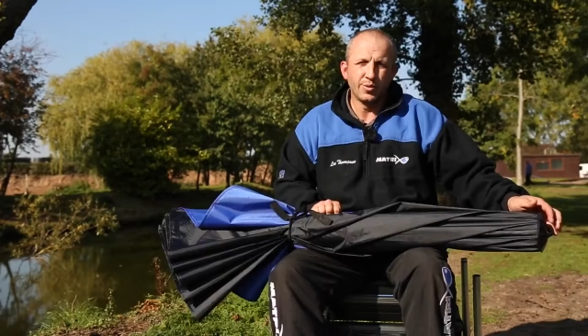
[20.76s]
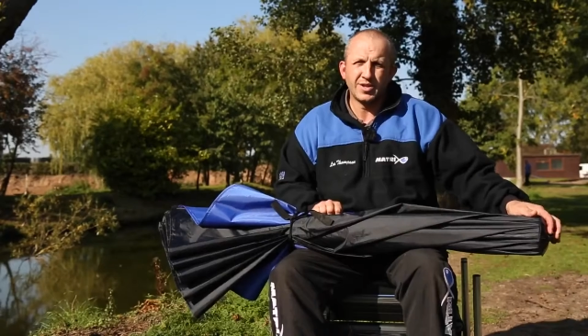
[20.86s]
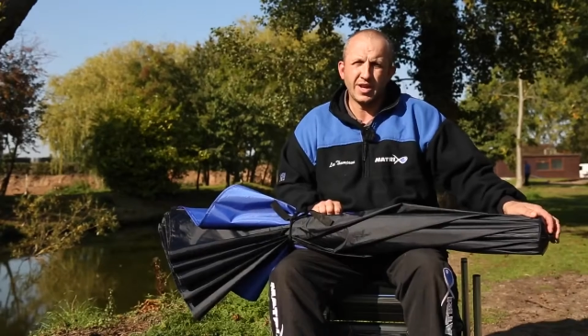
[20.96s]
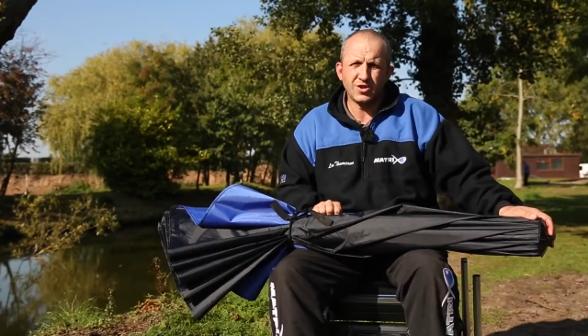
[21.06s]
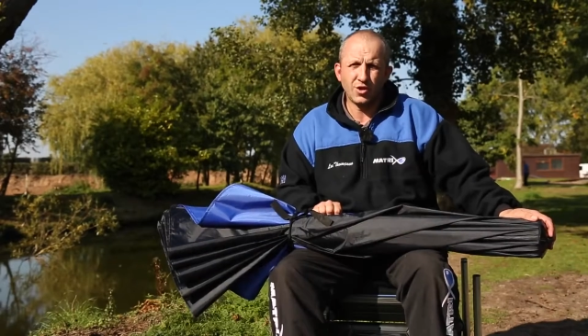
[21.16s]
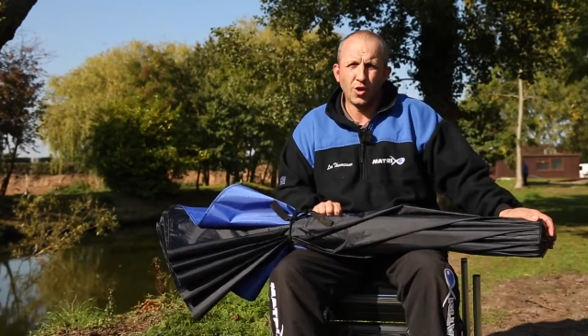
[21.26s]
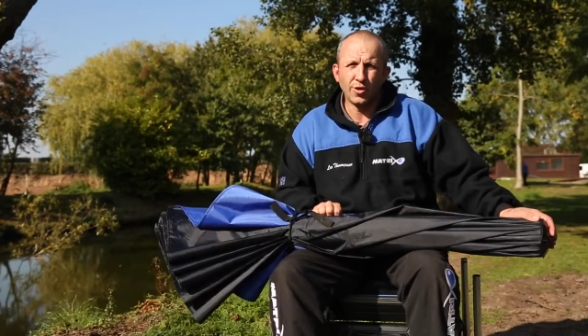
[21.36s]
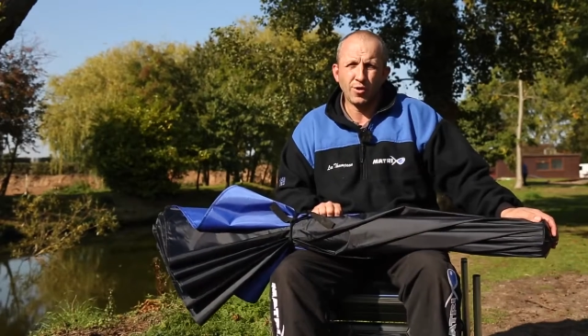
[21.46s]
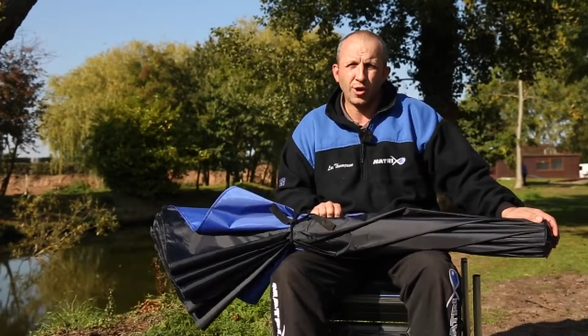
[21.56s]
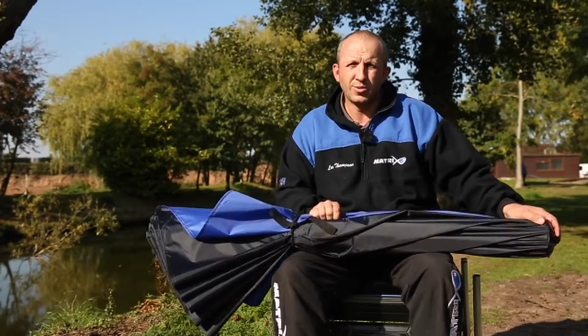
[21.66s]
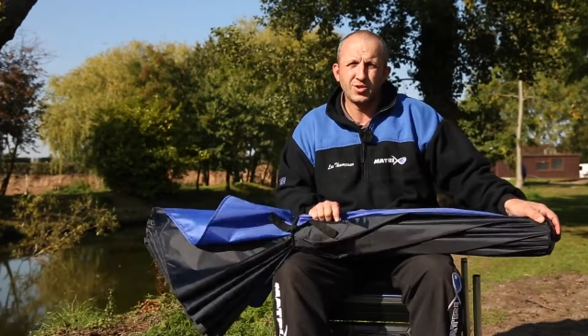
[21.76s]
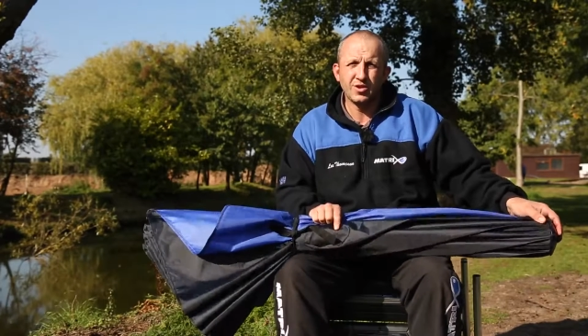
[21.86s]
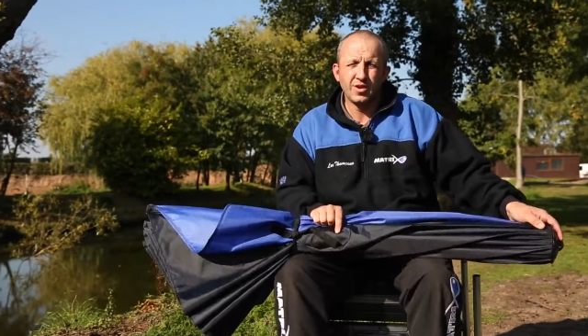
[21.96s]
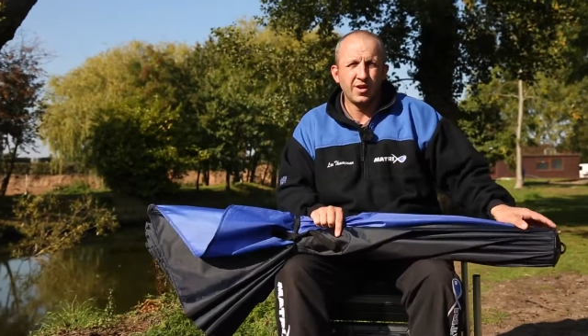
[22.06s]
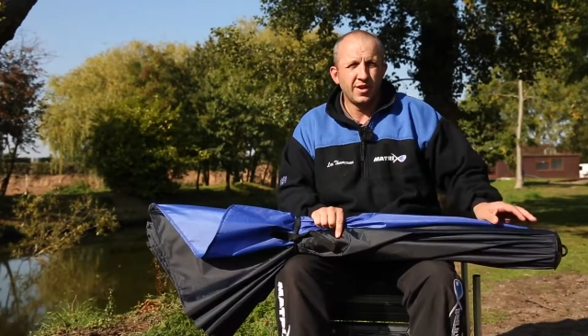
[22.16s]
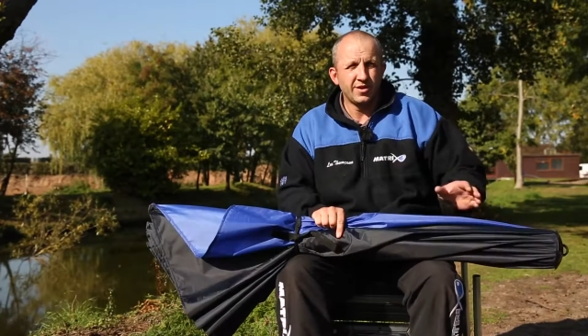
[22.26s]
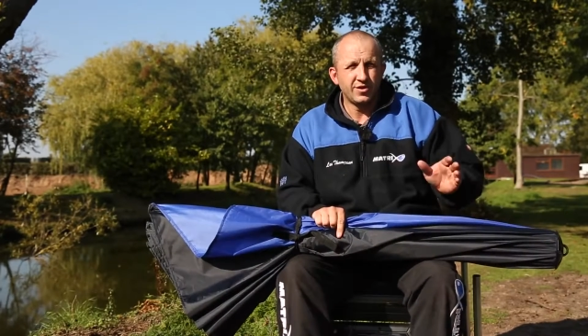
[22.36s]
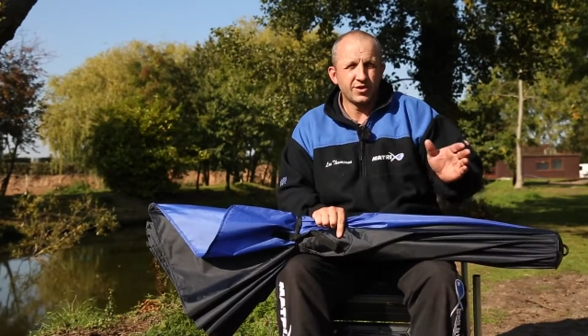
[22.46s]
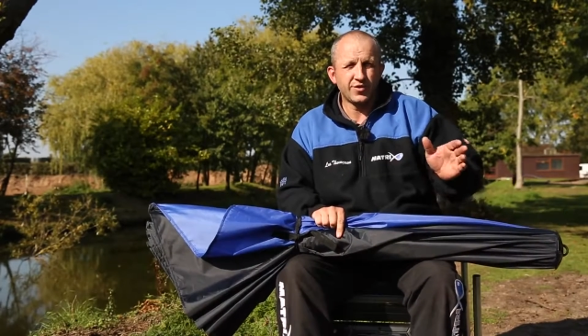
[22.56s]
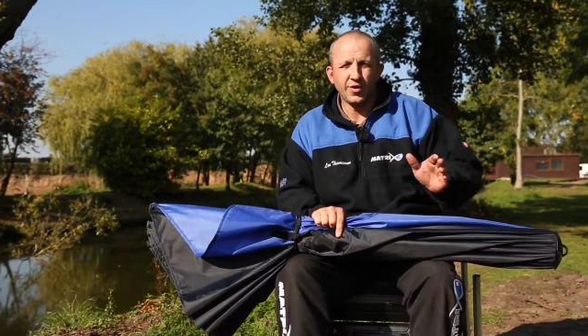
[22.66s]
to attach guide ropes.
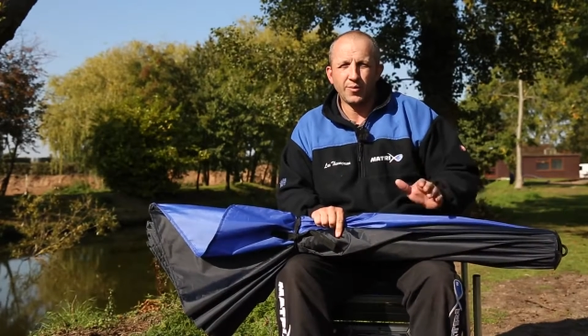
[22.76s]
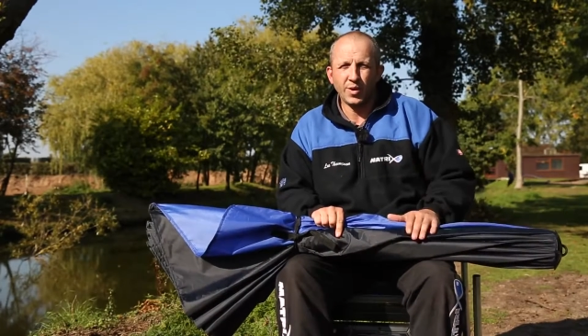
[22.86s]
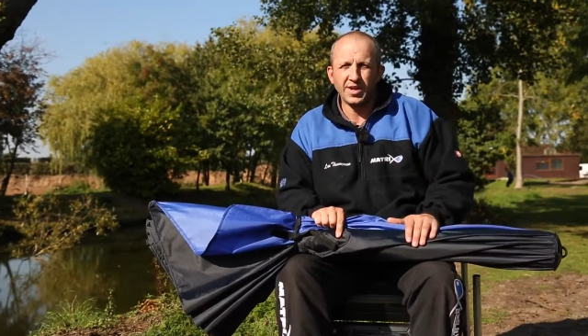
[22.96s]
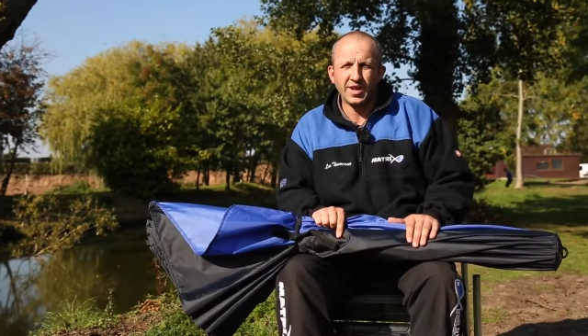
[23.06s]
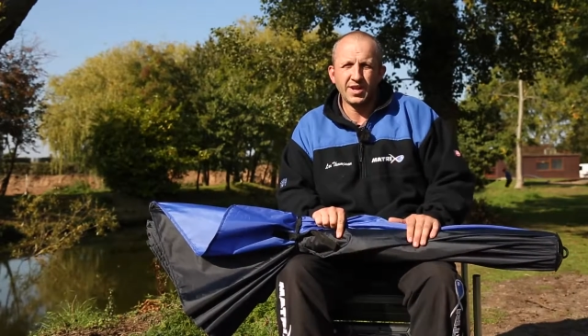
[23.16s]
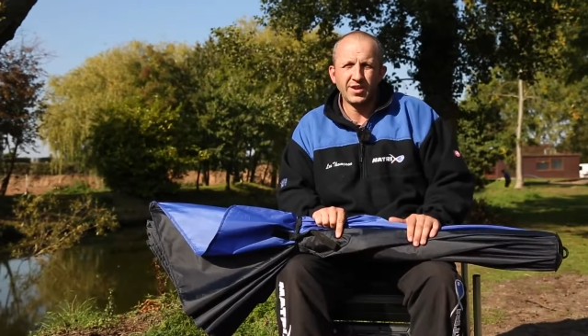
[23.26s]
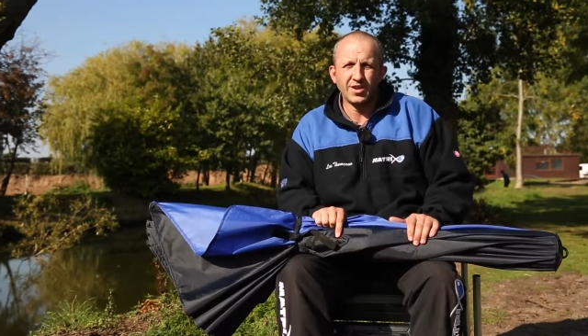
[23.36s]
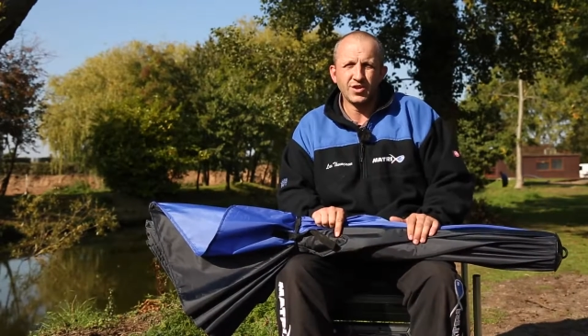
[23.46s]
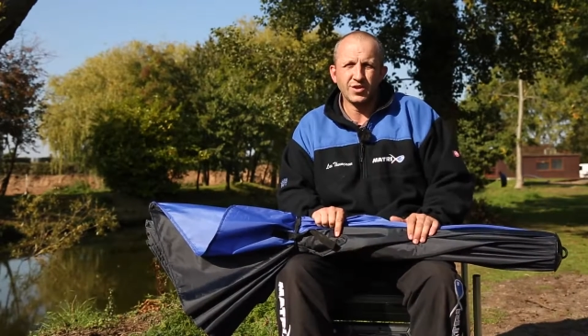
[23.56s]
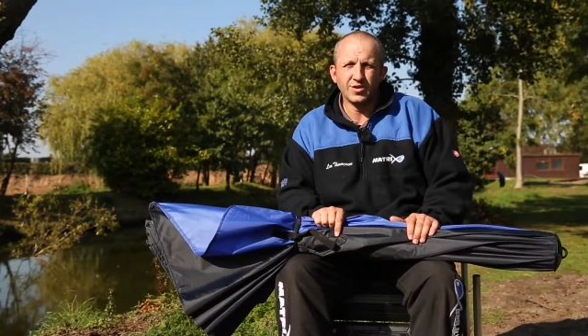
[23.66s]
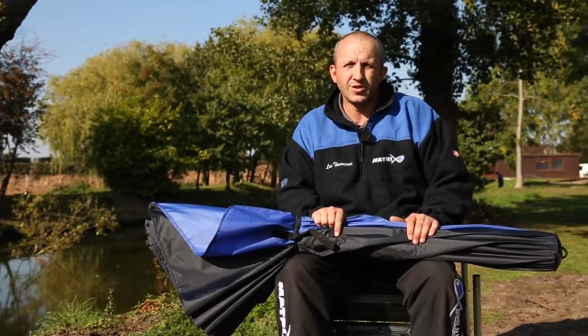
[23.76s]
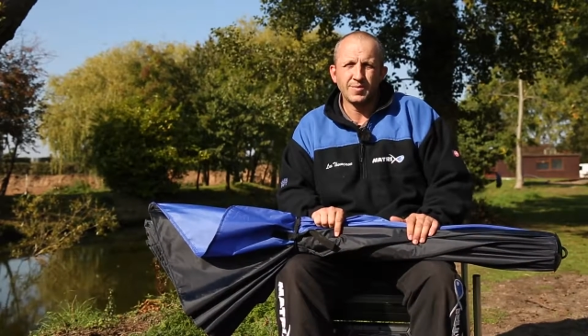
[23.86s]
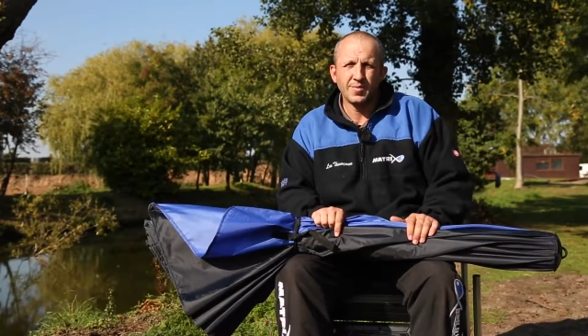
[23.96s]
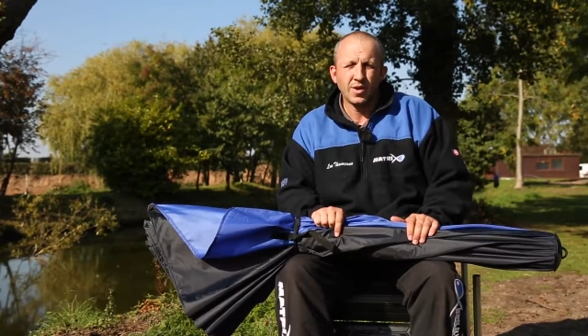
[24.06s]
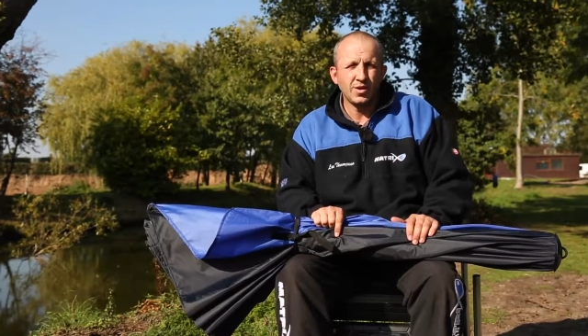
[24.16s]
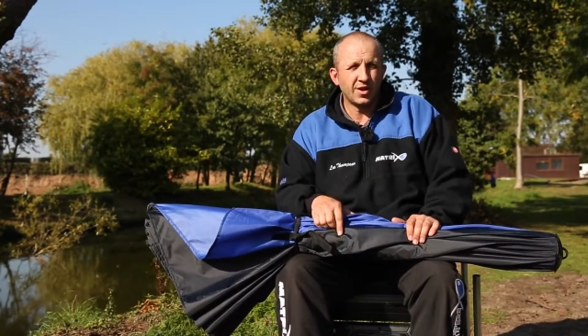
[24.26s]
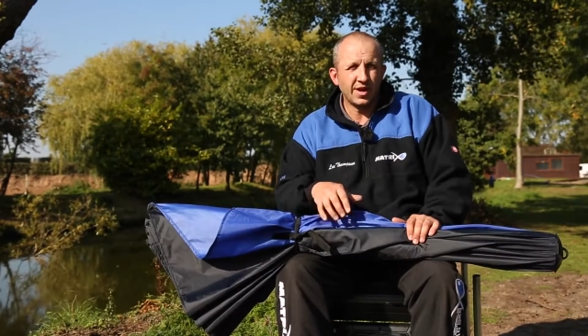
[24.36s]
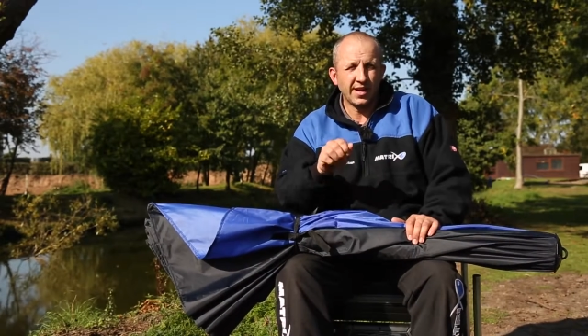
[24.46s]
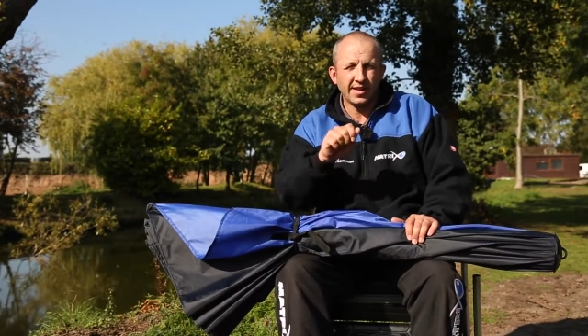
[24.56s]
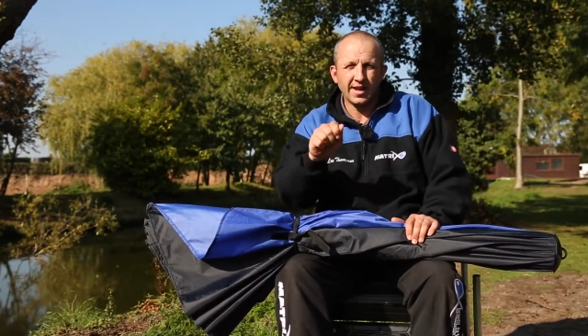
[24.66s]
Just for in windy conditions, you
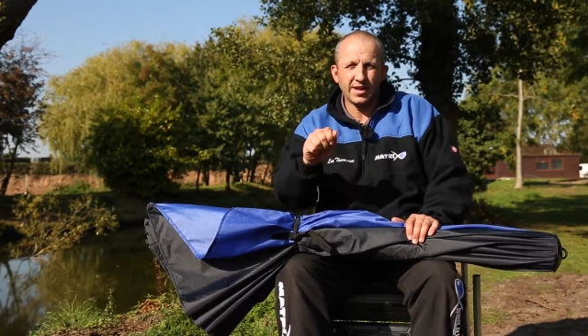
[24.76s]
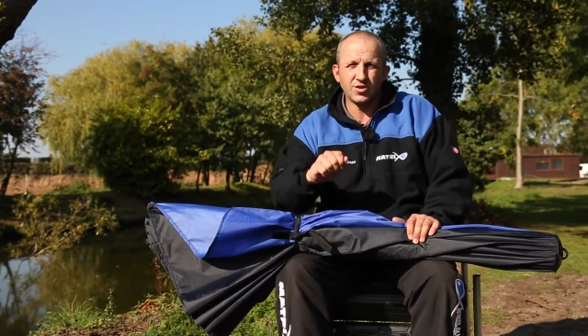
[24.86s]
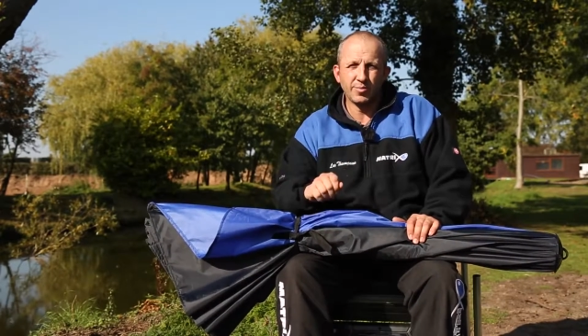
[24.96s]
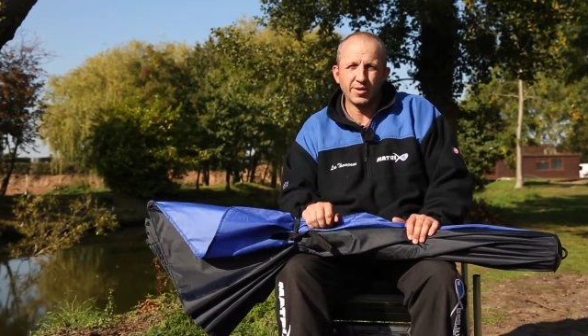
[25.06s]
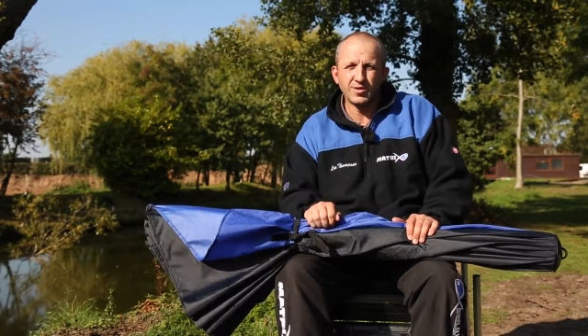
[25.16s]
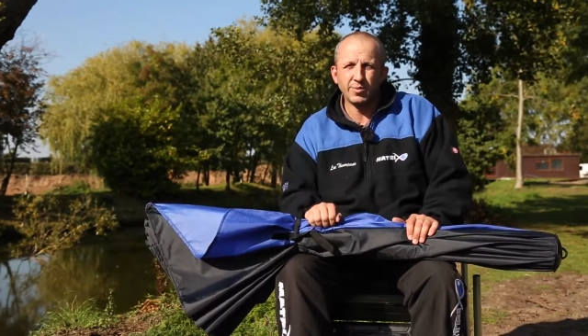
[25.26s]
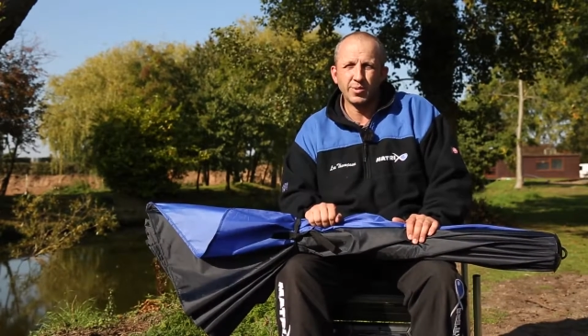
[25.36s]
can get that extra bit of